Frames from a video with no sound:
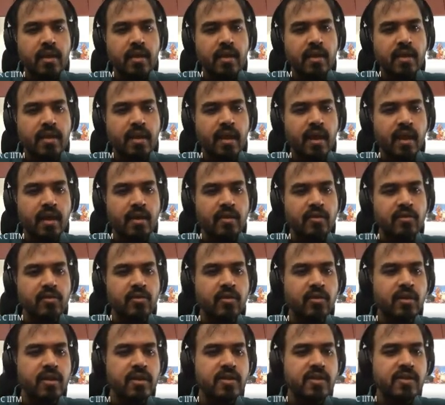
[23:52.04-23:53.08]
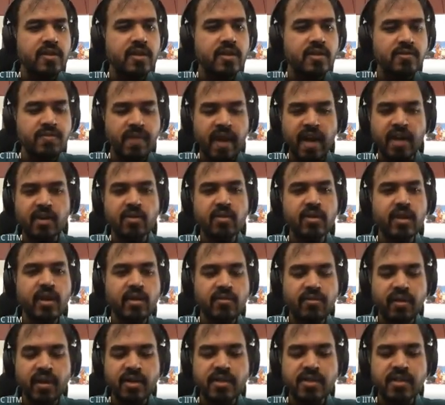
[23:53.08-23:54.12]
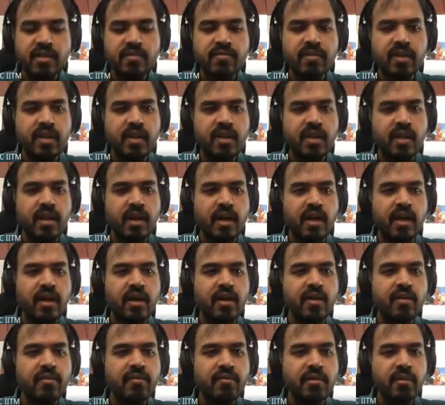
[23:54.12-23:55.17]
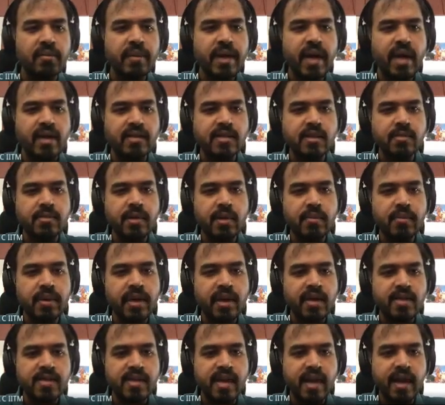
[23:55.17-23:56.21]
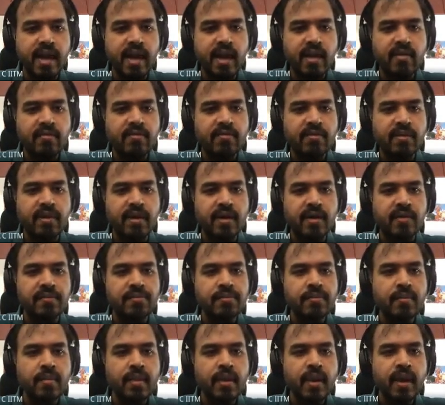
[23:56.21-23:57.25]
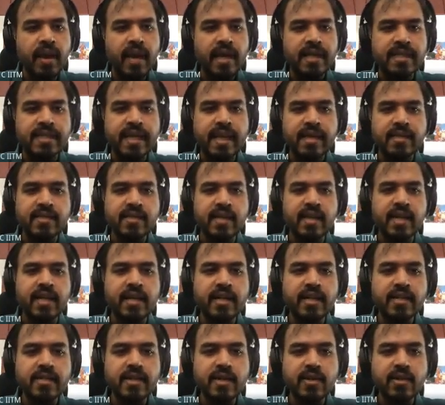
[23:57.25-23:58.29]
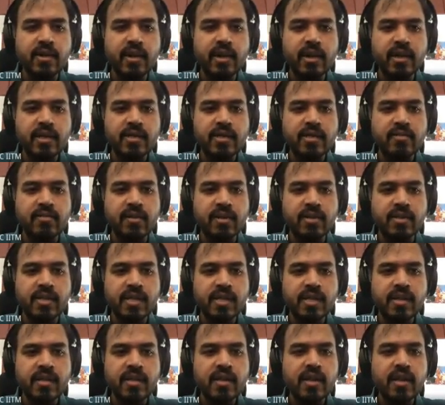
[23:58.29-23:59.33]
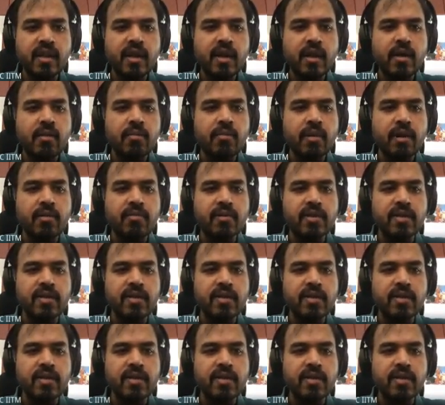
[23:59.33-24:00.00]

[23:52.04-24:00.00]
yeah, so this factorial function will be accepted because I have I say it's an integer to integer function, but with